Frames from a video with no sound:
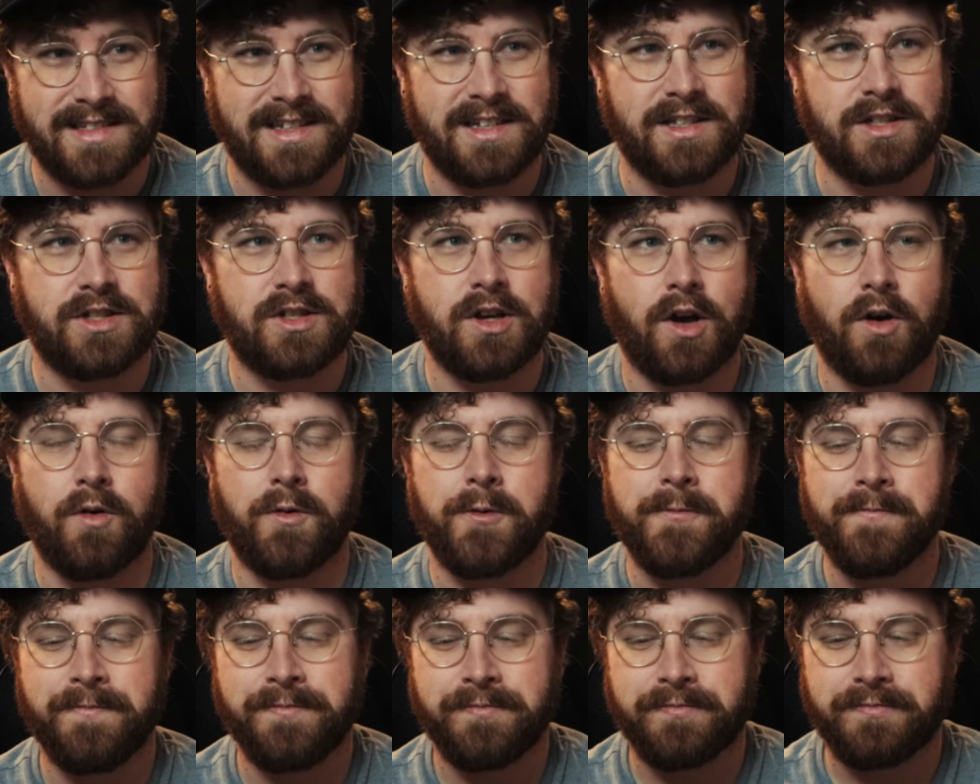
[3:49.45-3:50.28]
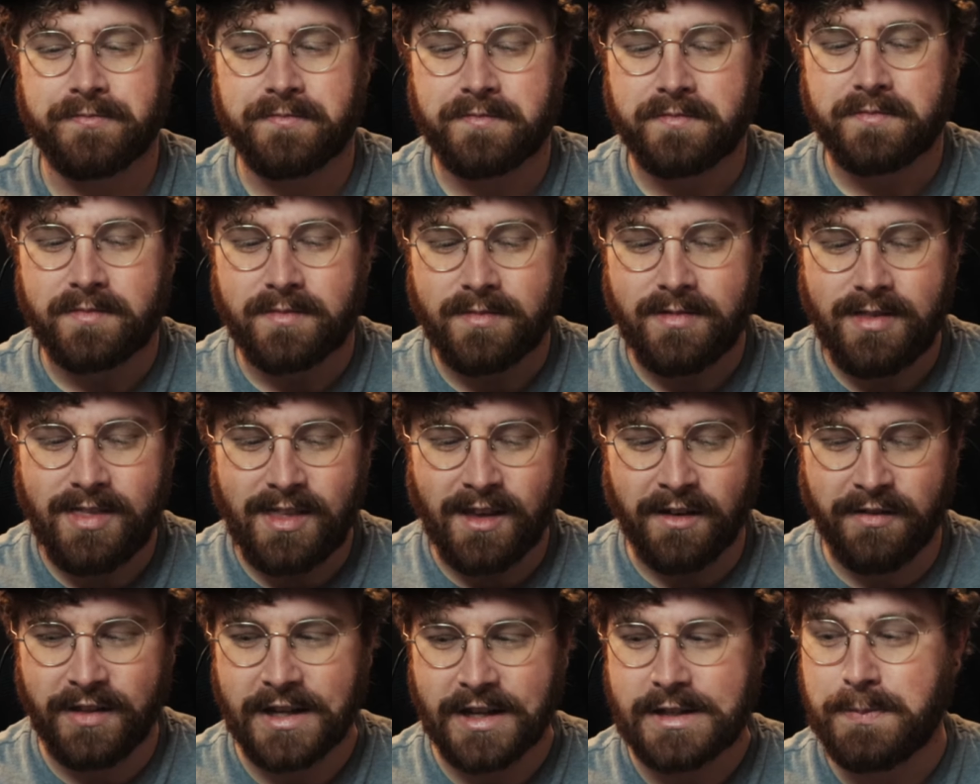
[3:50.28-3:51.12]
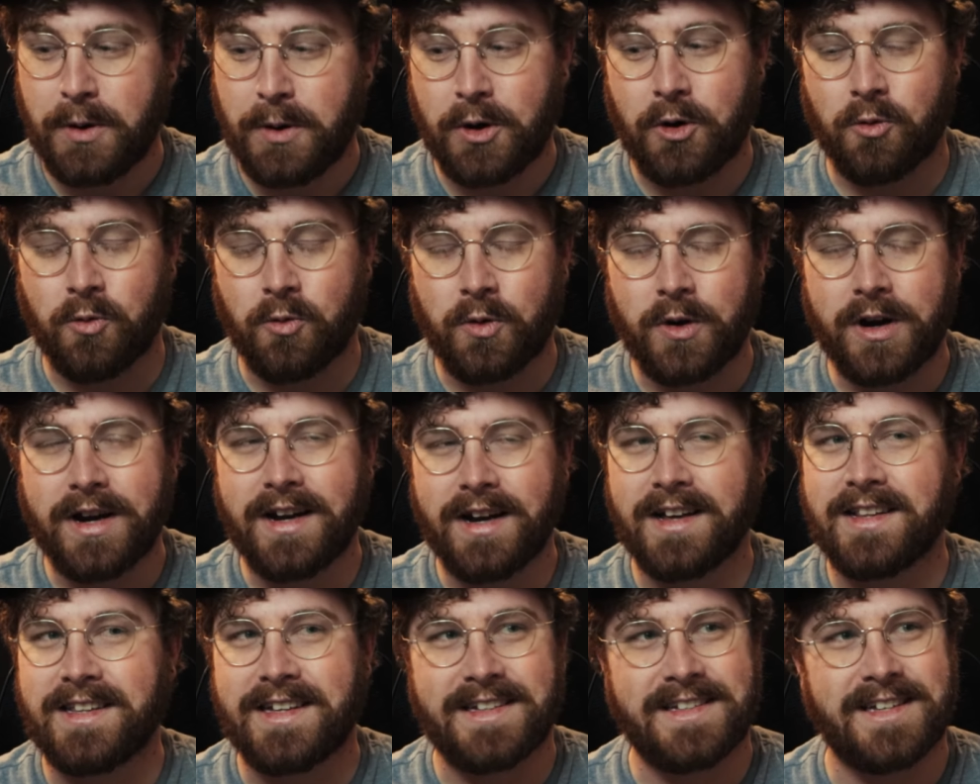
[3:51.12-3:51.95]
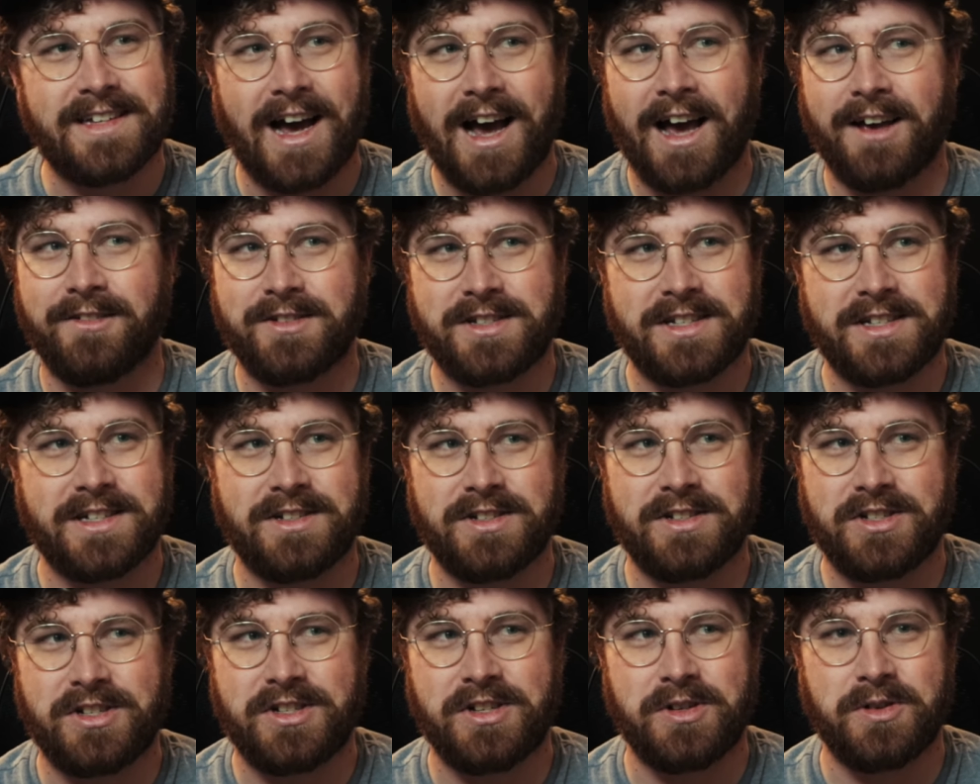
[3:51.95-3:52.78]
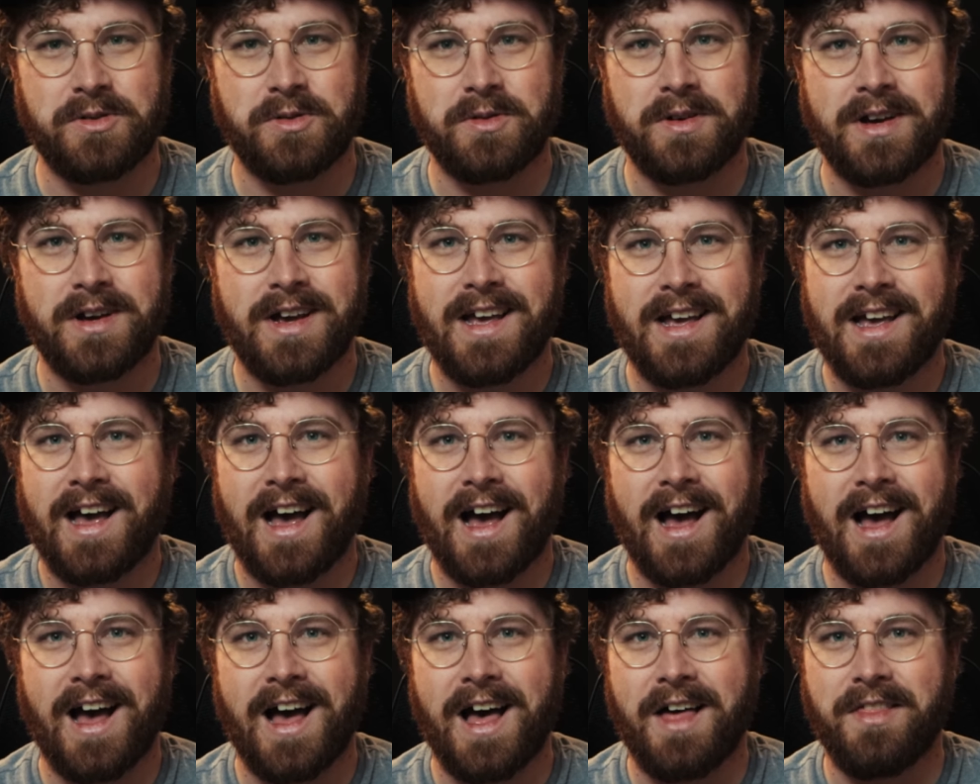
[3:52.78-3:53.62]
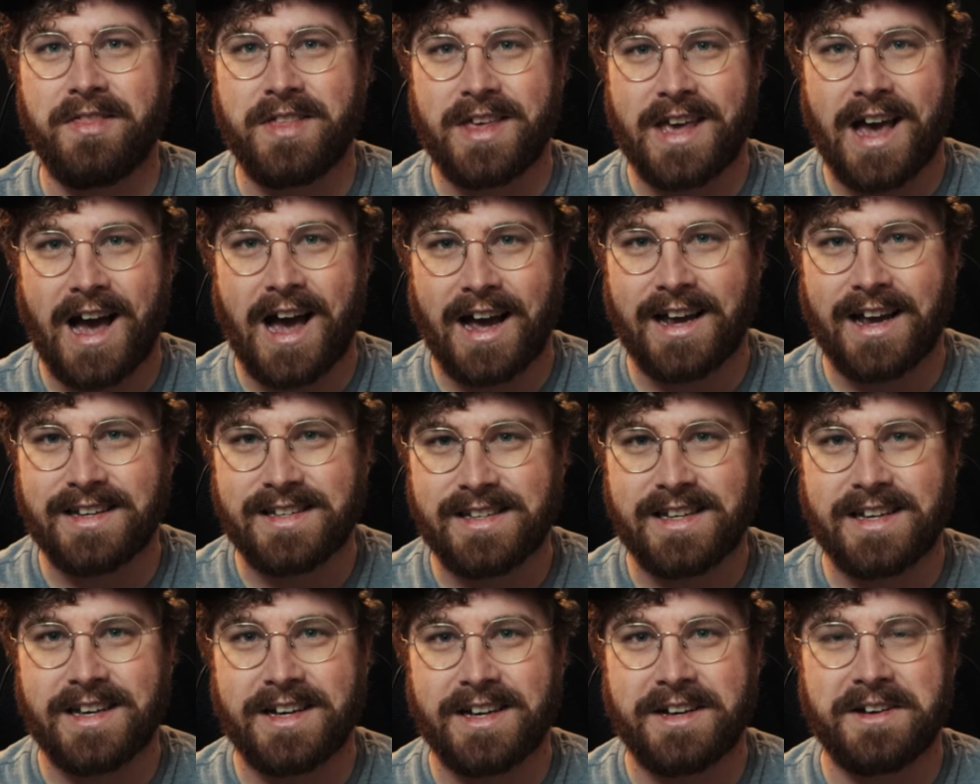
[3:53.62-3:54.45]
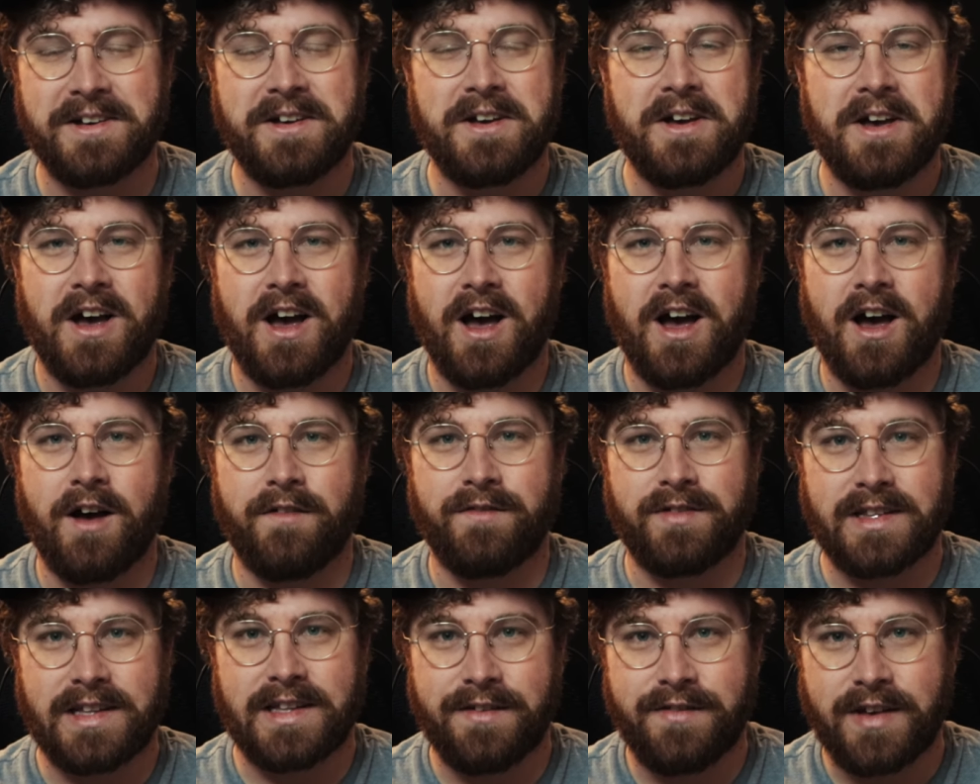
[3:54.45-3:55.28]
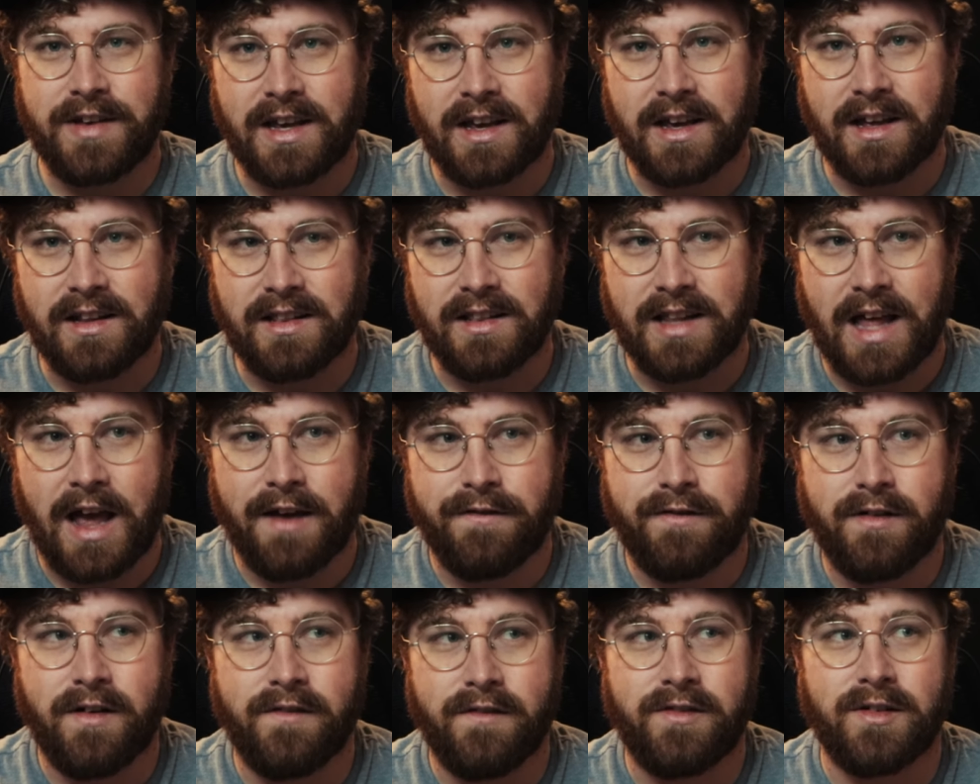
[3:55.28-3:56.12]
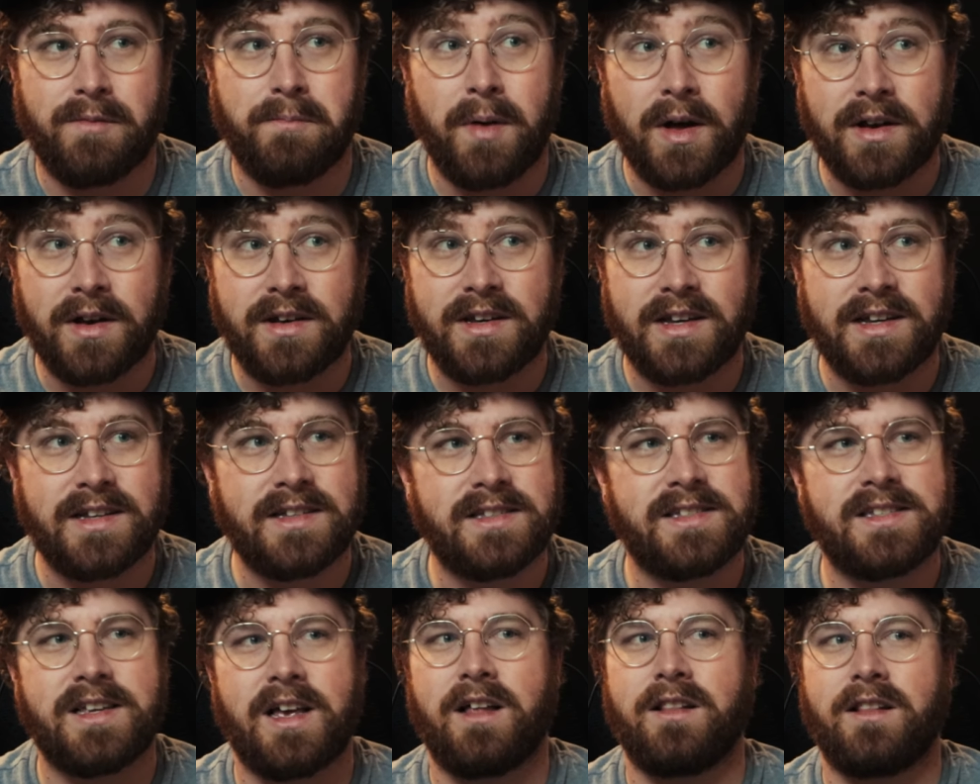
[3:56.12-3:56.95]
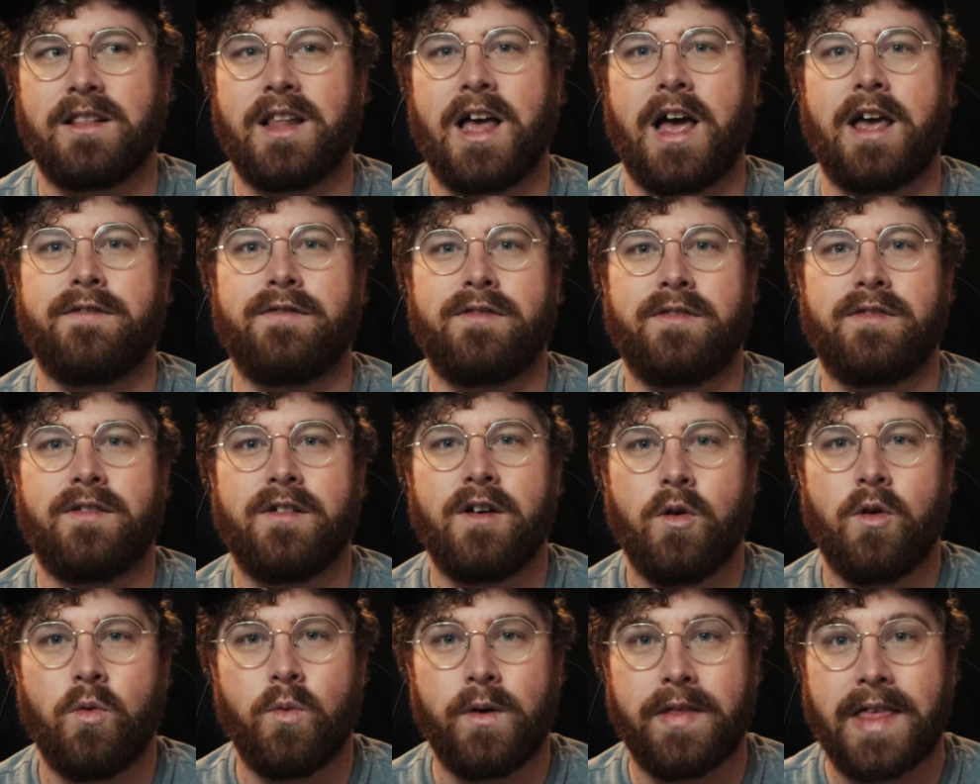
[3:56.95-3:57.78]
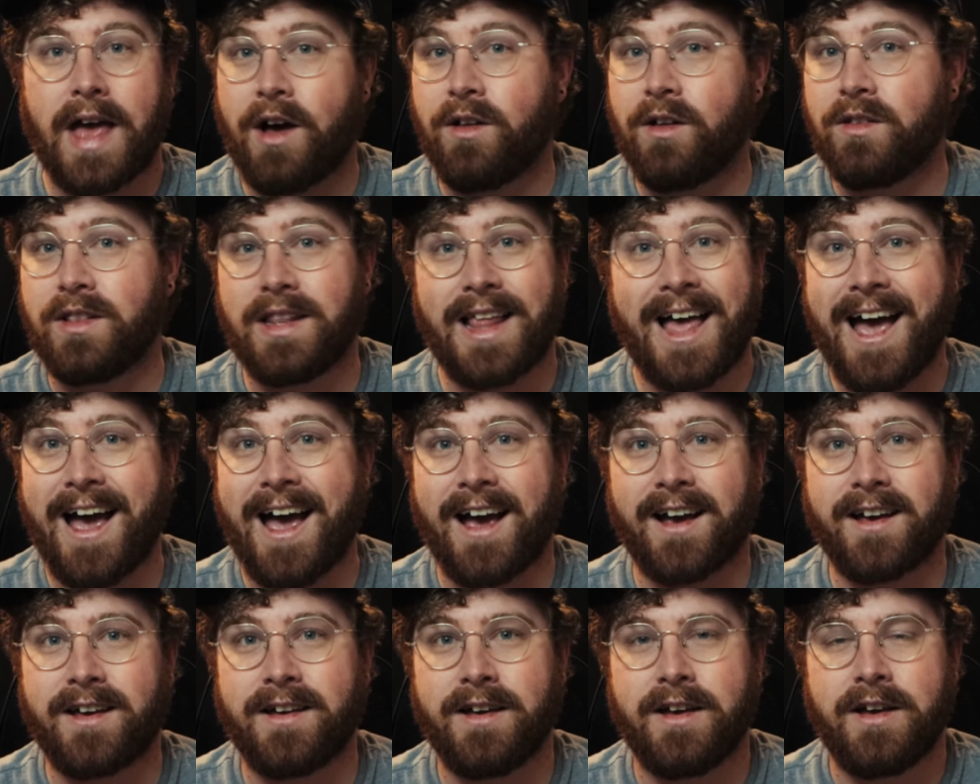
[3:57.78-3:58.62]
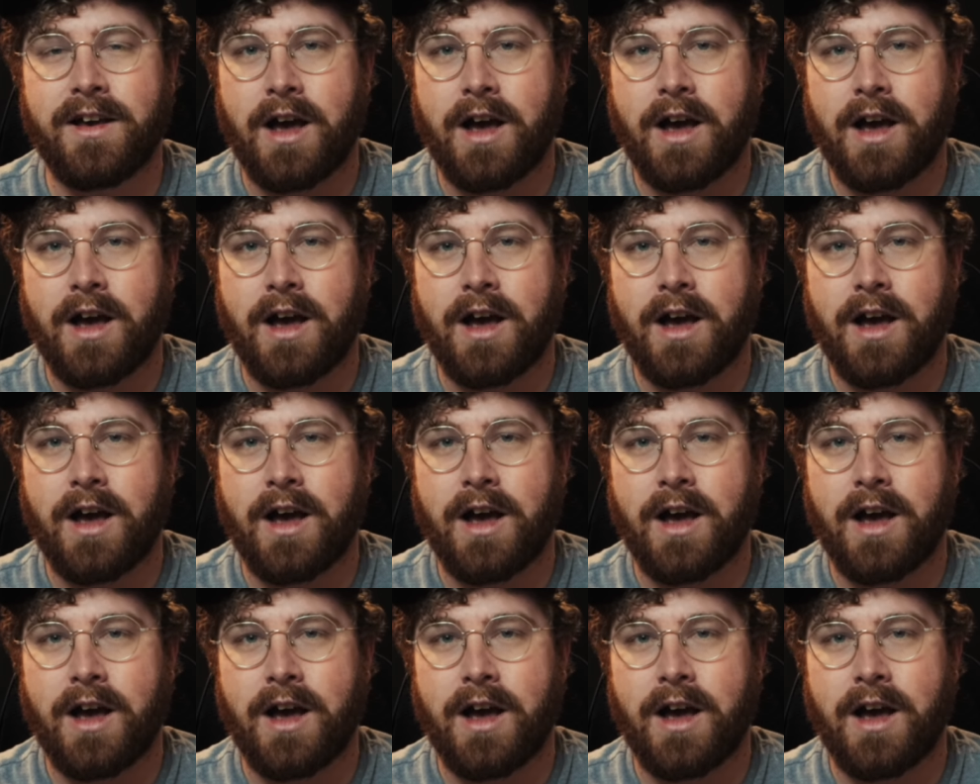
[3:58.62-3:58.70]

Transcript: And so this book really dives into the idea of living a life of abundance, a life without lack,